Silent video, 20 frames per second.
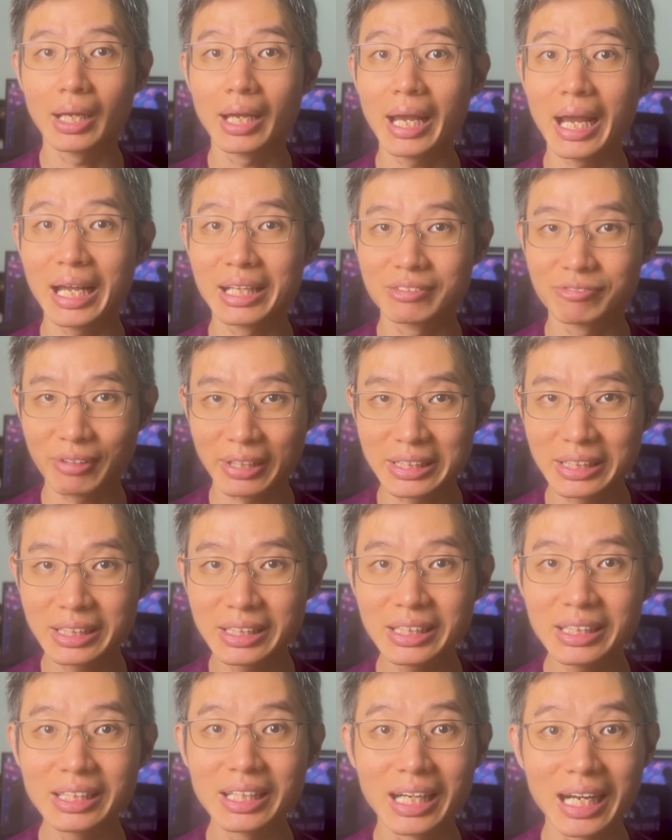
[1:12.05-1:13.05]
And
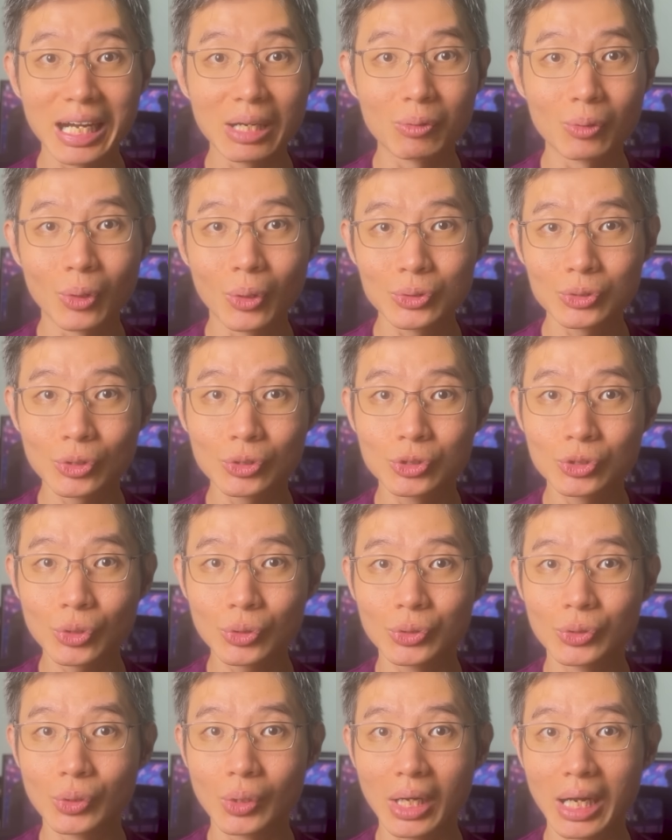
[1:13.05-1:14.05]
finally, I will also show
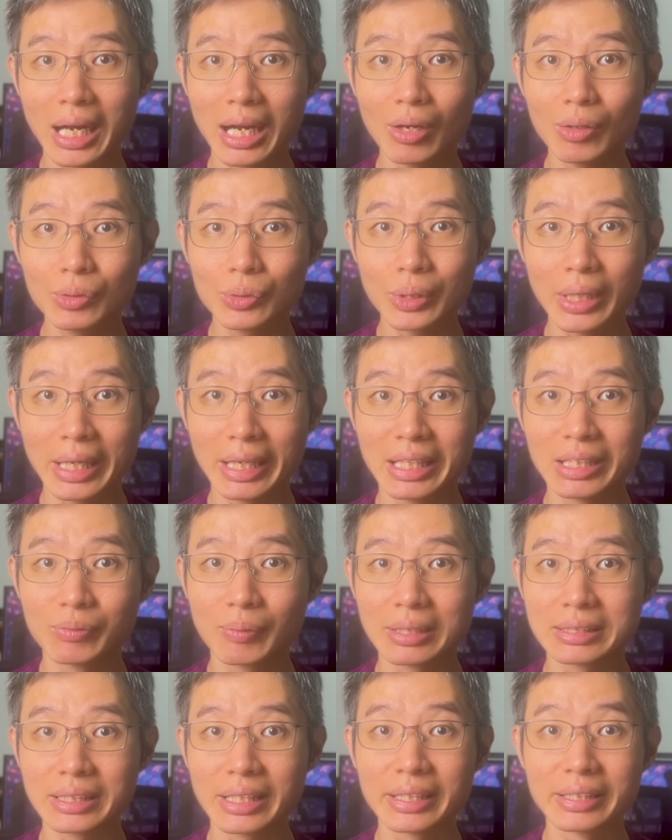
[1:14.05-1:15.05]
you how you can
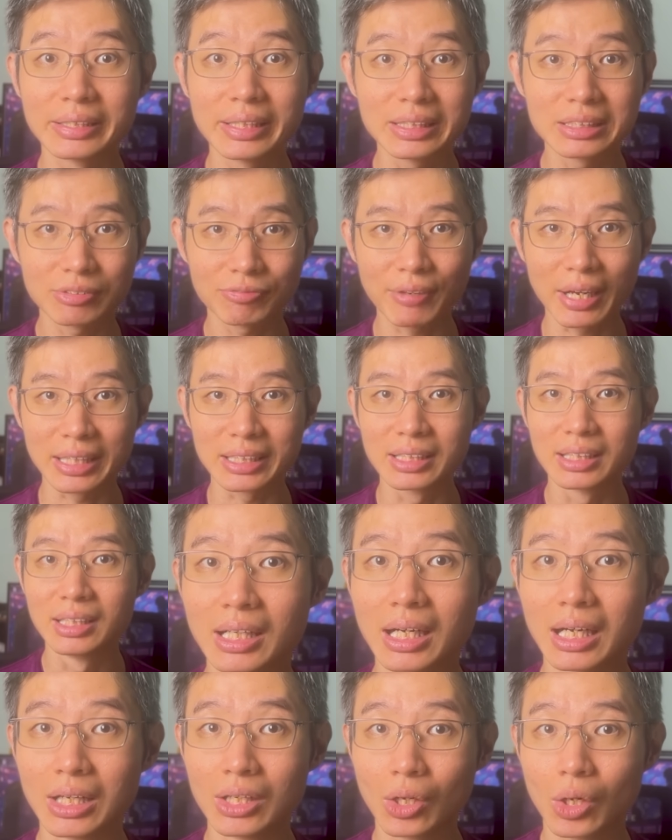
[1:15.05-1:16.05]
invest in this fund,
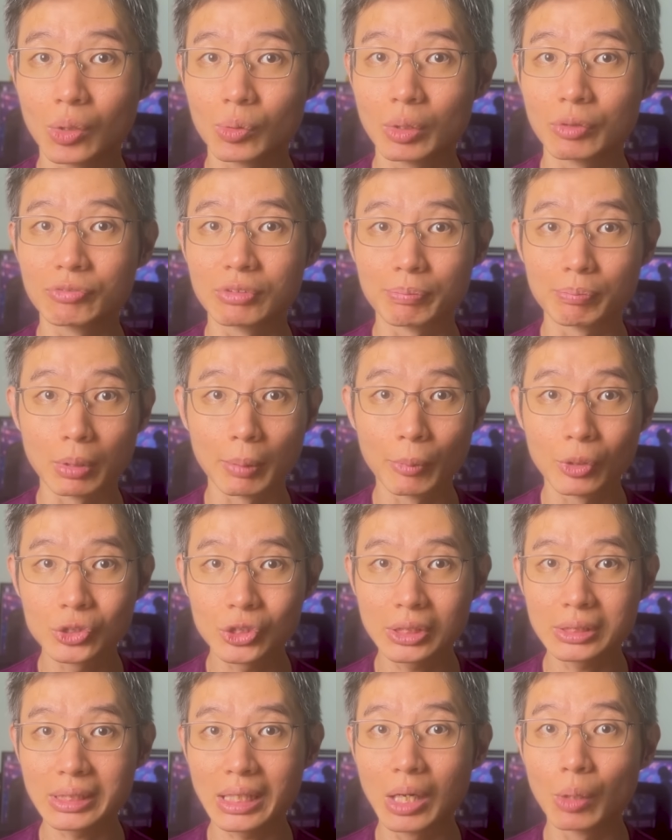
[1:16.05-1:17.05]
along with the
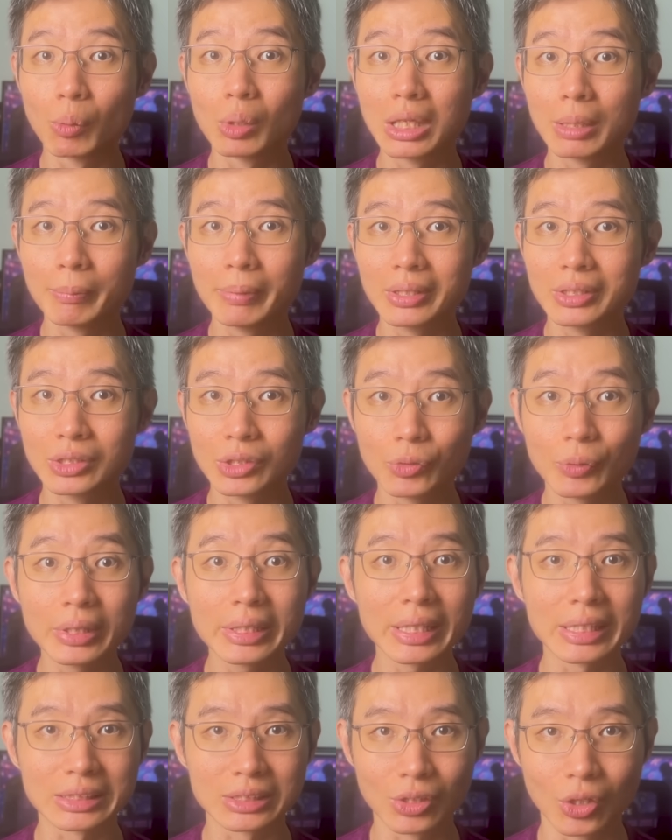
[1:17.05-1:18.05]
promotions available
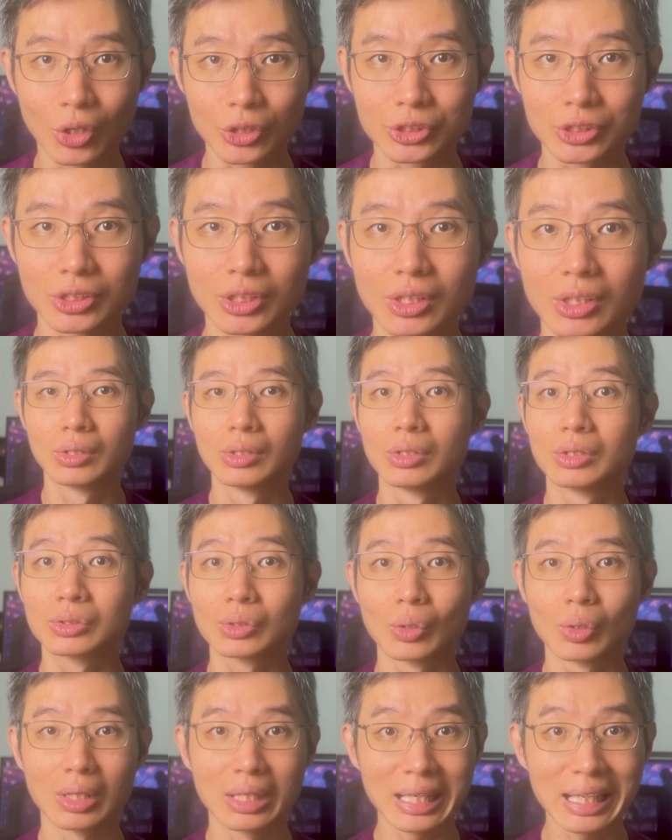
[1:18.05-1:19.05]
during its launch.
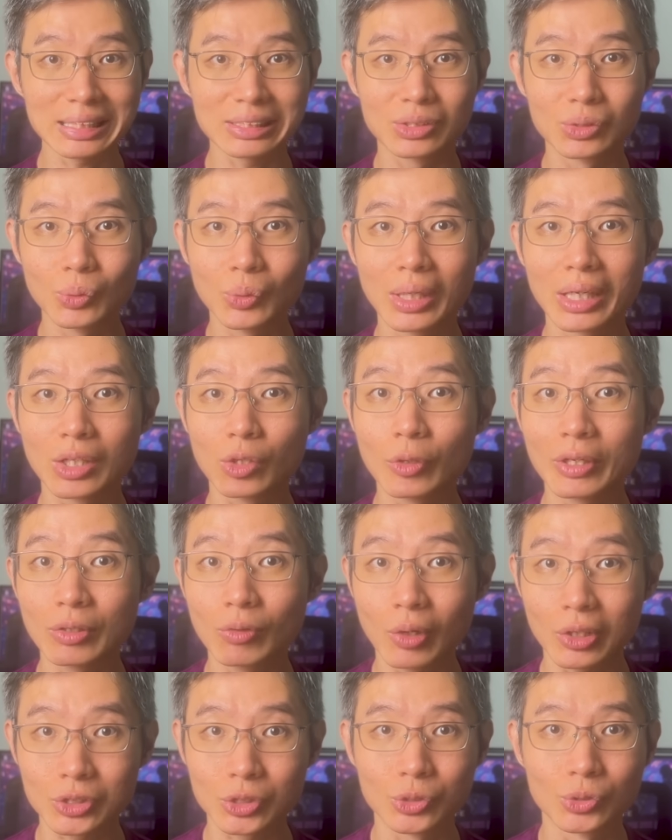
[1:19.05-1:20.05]
So let's do a quick
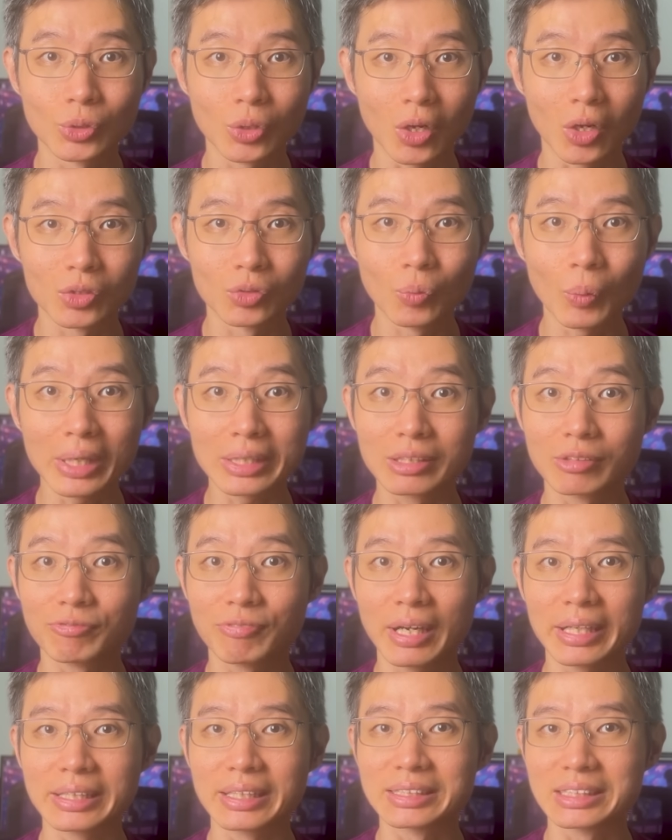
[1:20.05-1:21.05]
walkthrough on what the
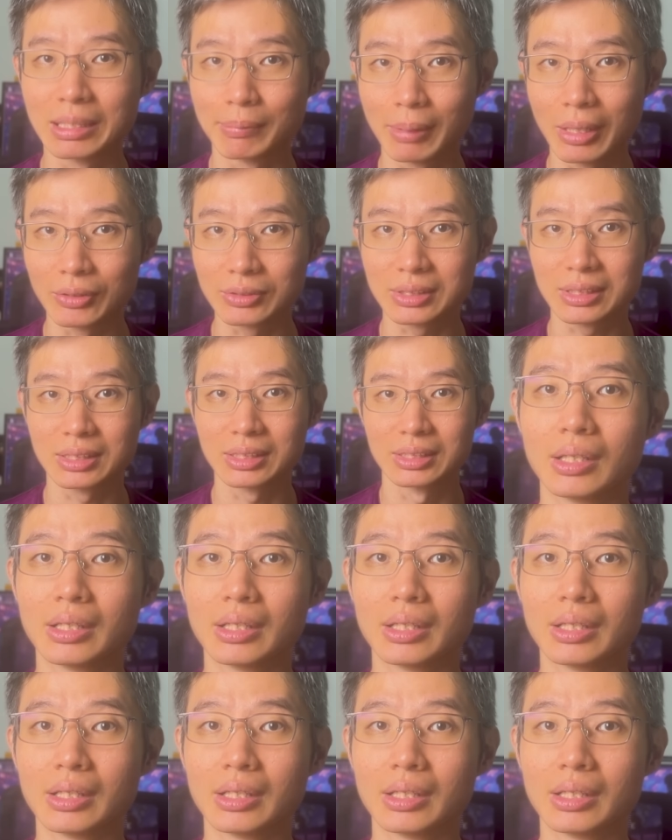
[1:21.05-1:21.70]
fund is about.